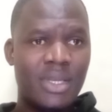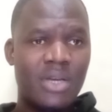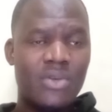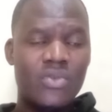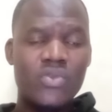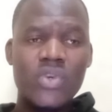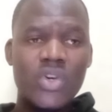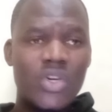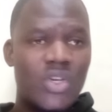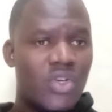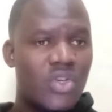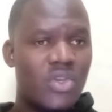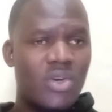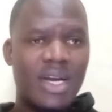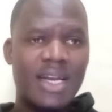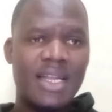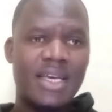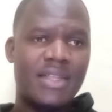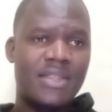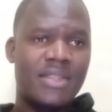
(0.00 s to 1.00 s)
You don't know
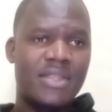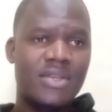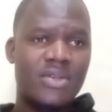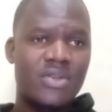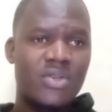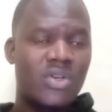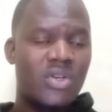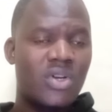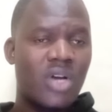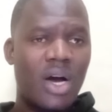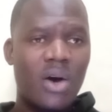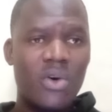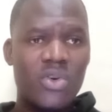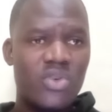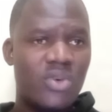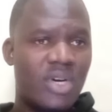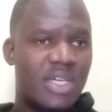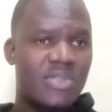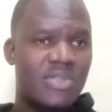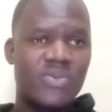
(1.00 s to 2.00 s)
your death. You don't know how
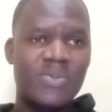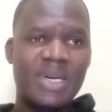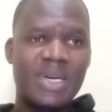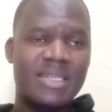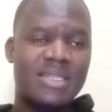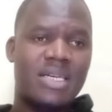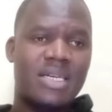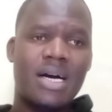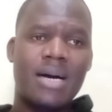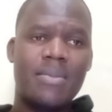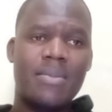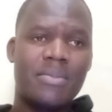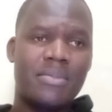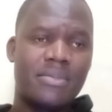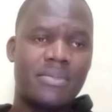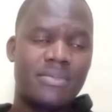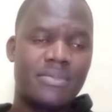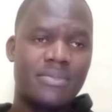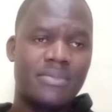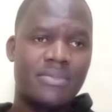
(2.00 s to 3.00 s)
yours might come.
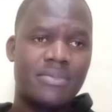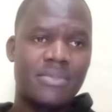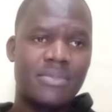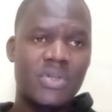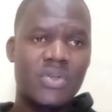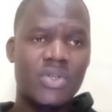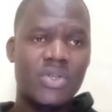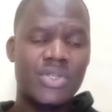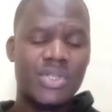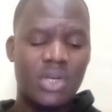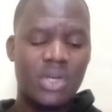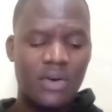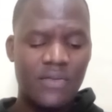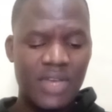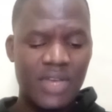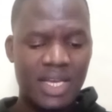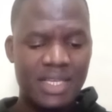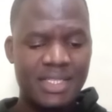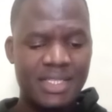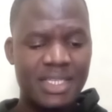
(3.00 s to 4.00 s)
Because
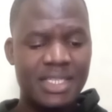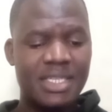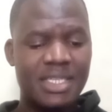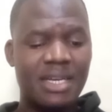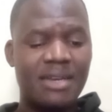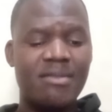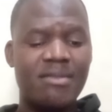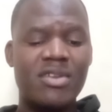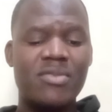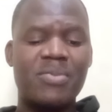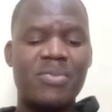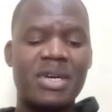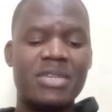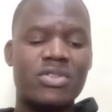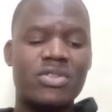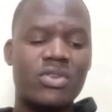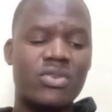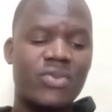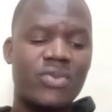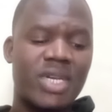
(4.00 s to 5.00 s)
obvious each and every
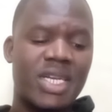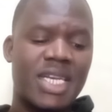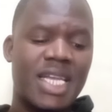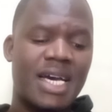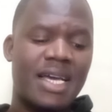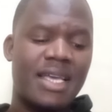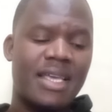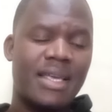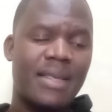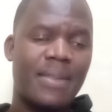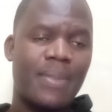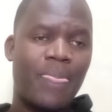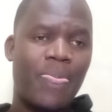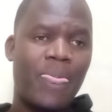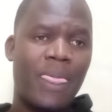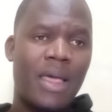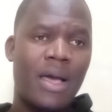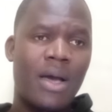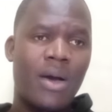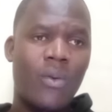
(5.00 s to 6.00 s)
person will die.
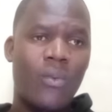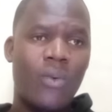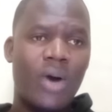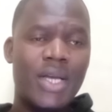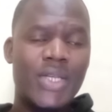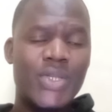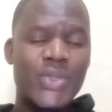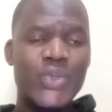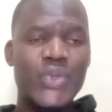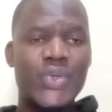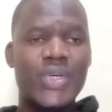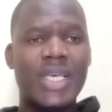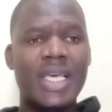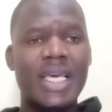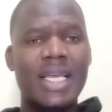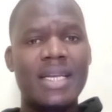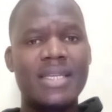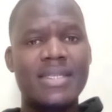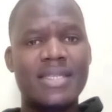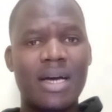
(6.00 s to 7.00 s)
Why do you
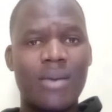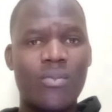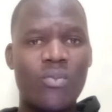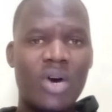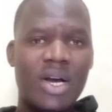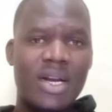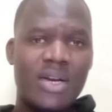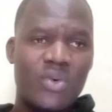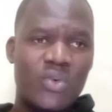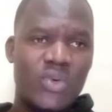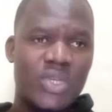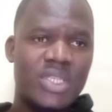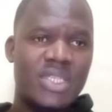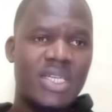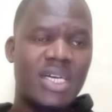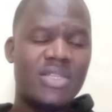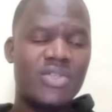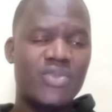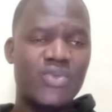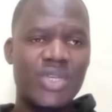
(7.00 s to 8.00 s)
kill someone who is
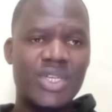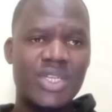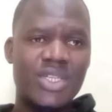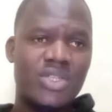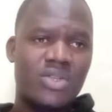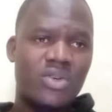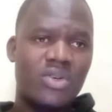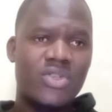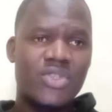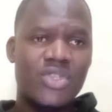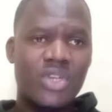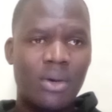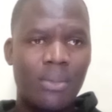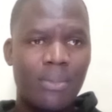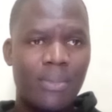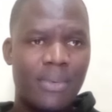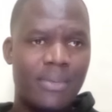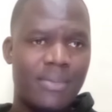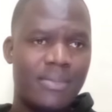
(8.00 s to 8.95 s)
just doing his own job?